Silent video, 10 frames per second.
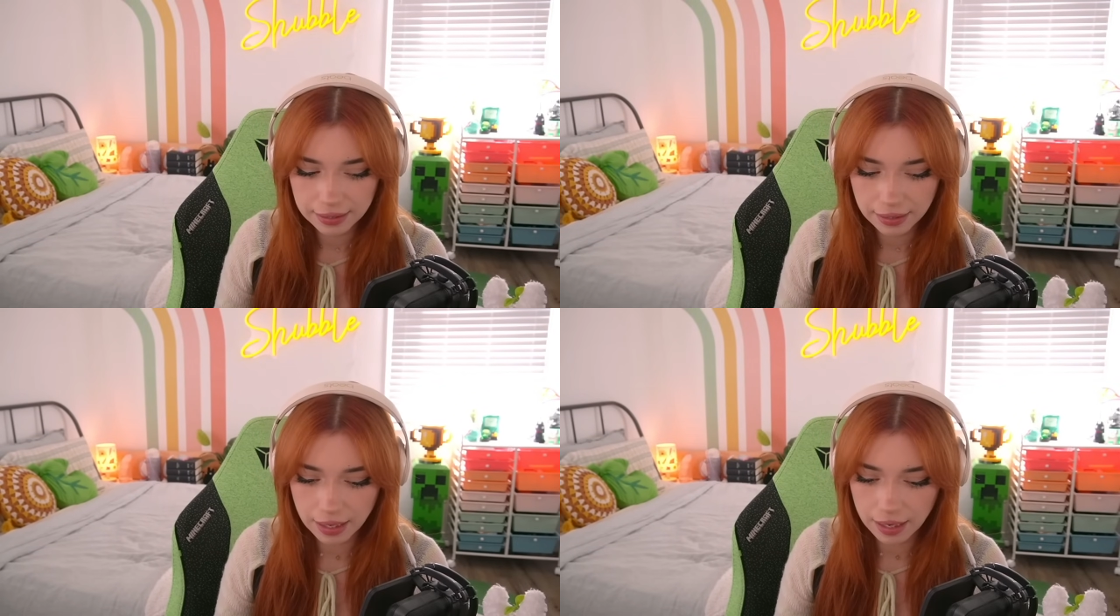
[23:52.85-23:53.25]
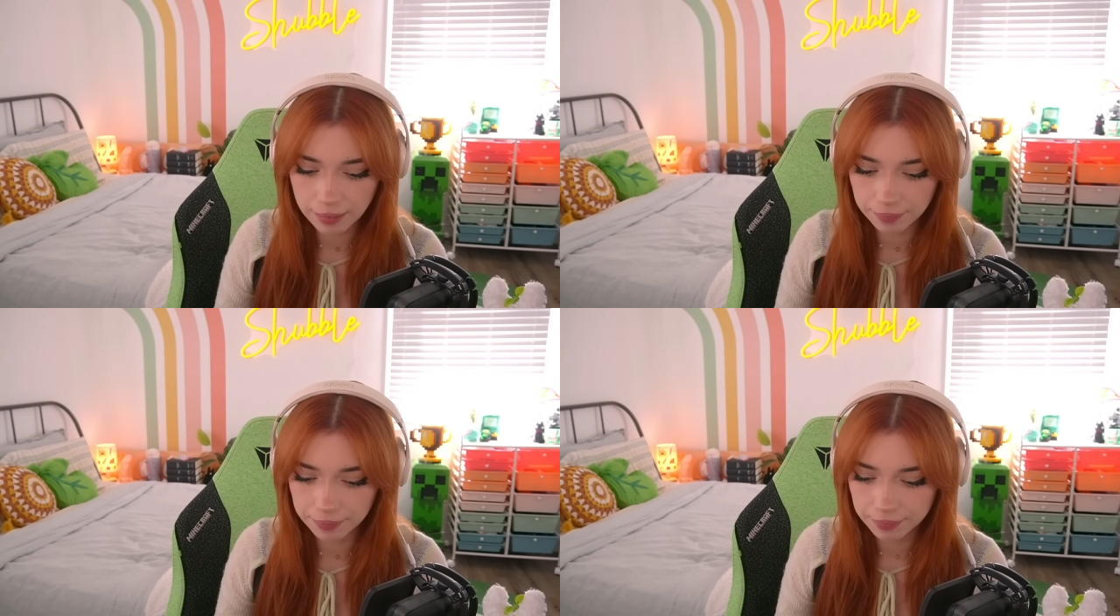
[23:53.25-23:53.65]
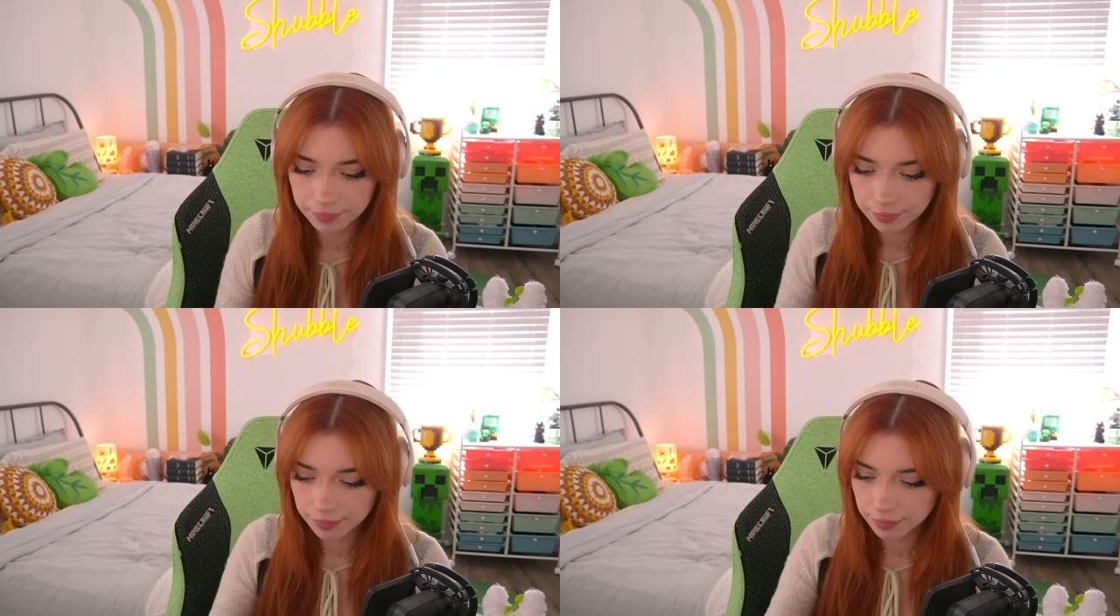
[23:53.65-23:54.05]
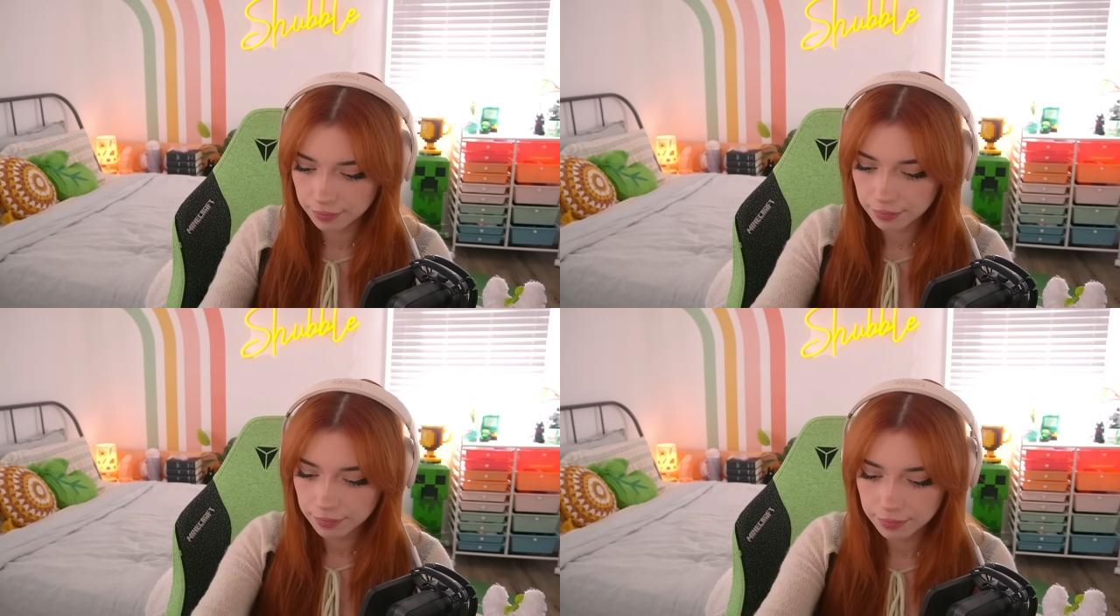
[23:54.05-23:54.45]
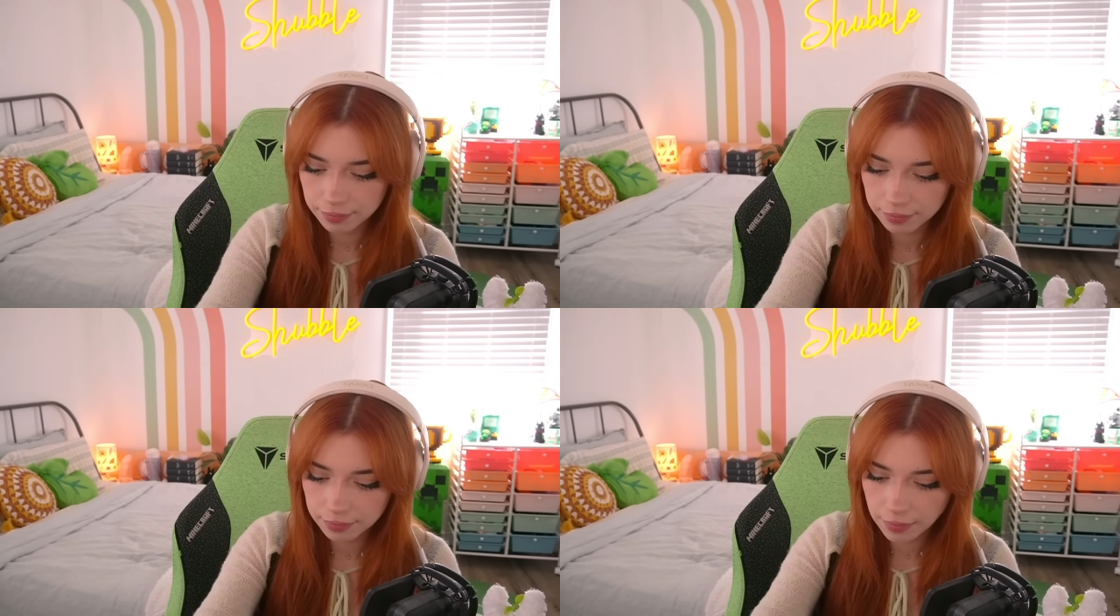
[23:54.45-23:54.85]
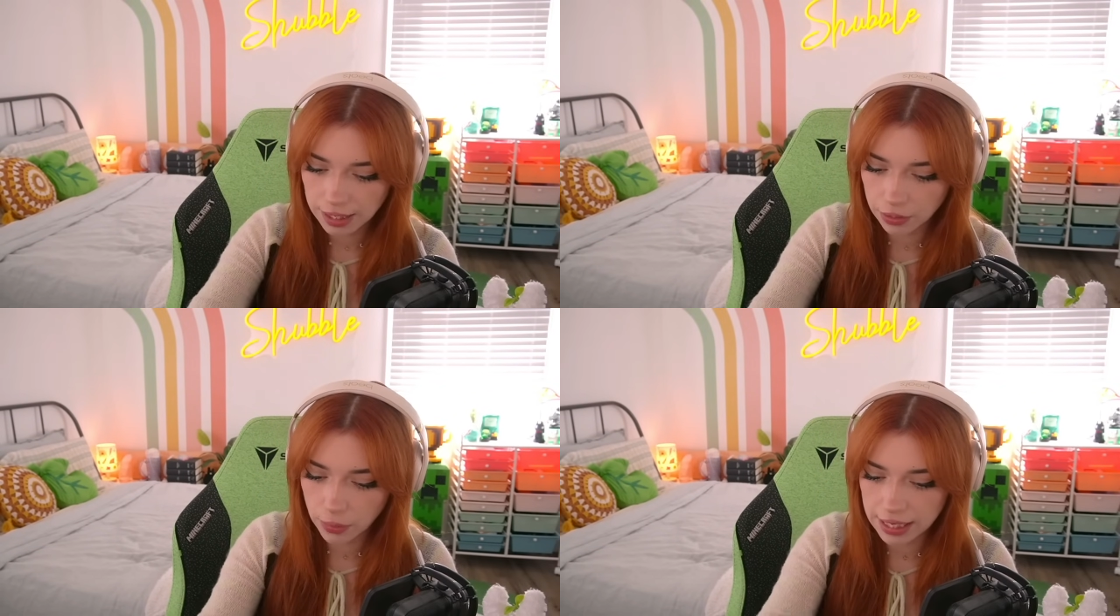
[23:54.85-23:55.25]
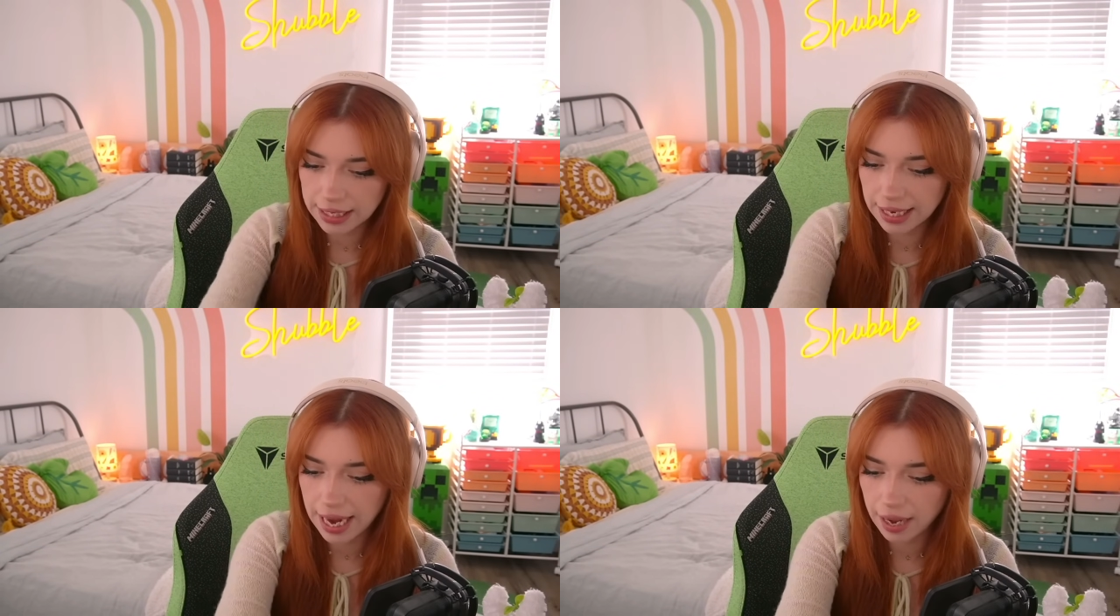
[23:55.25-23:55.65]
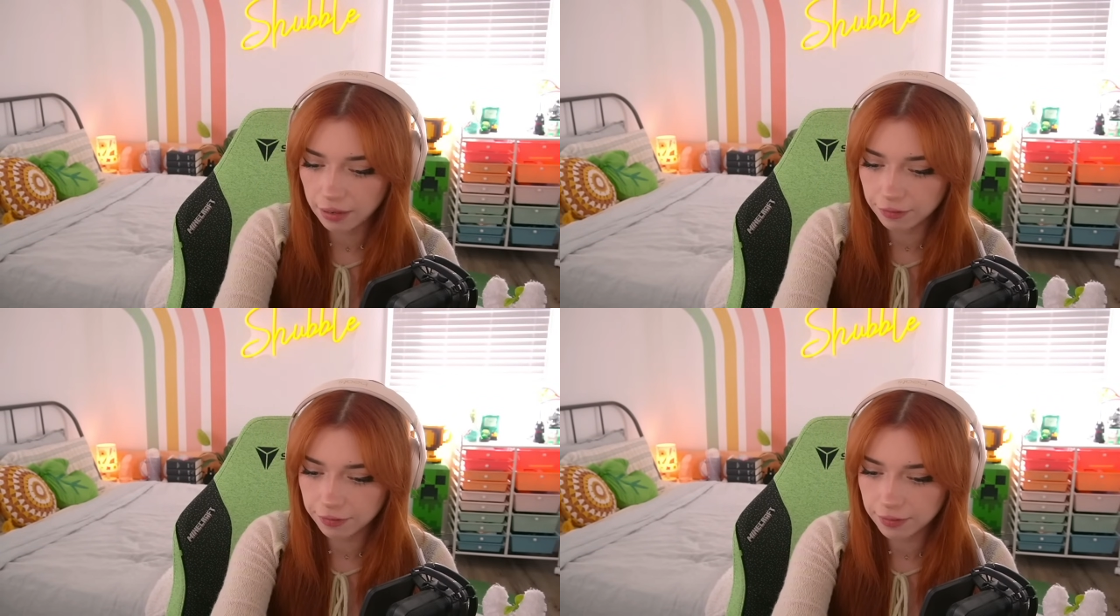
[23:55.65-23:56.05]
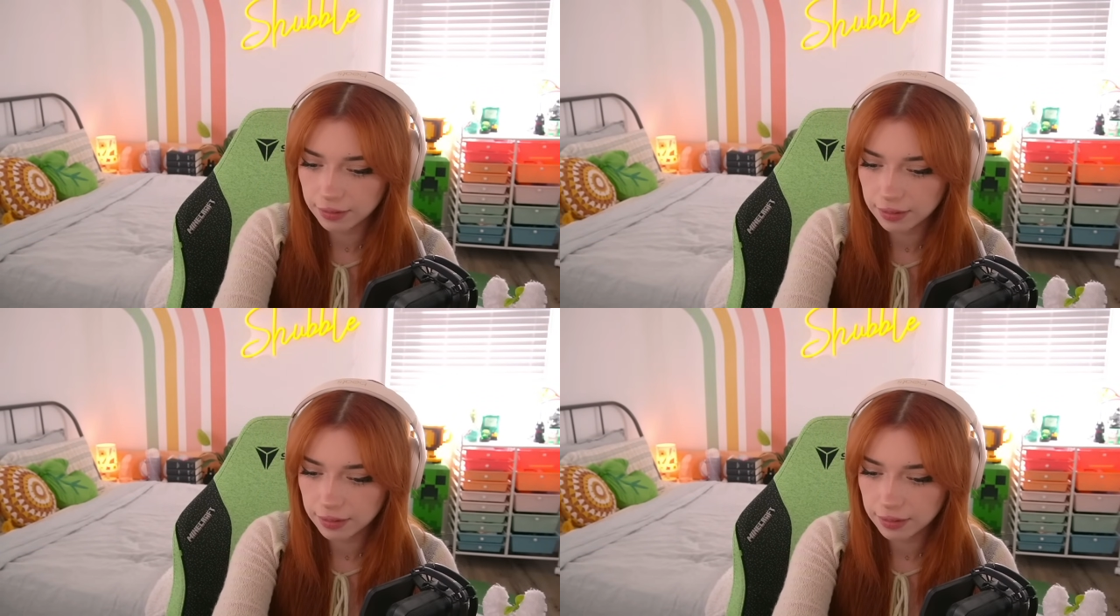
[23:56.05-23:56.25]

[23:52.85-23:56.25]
I think we need to have